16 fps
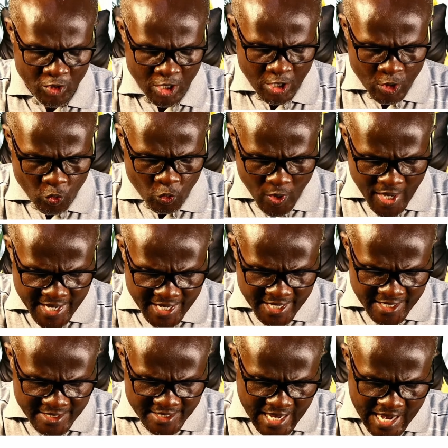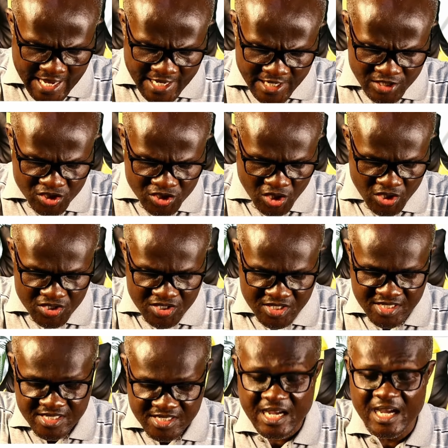When I
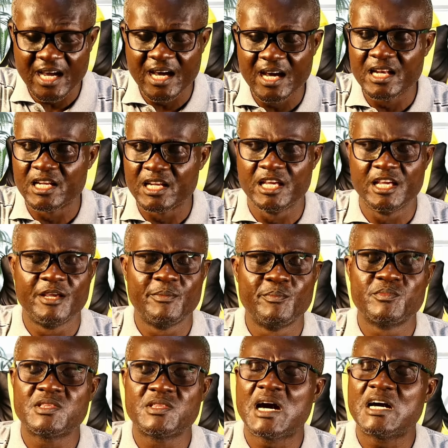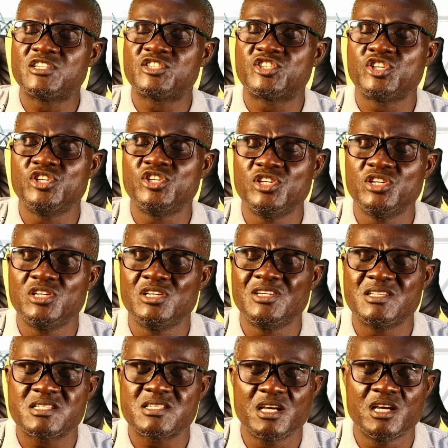just tell him that
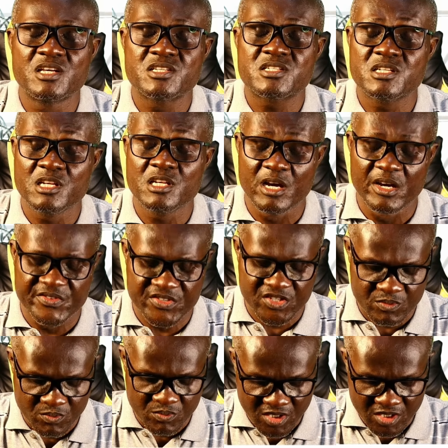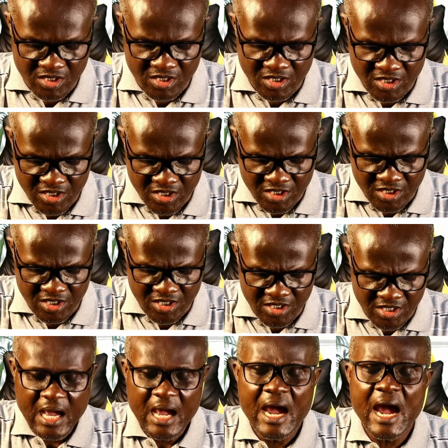Jesus loves
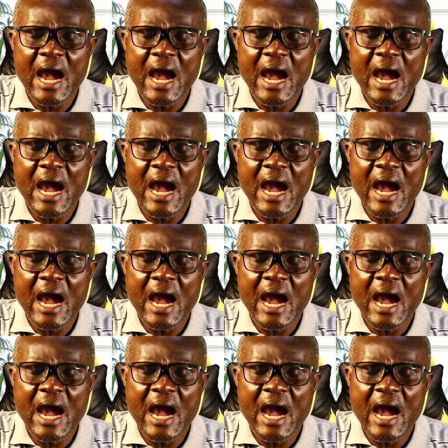me,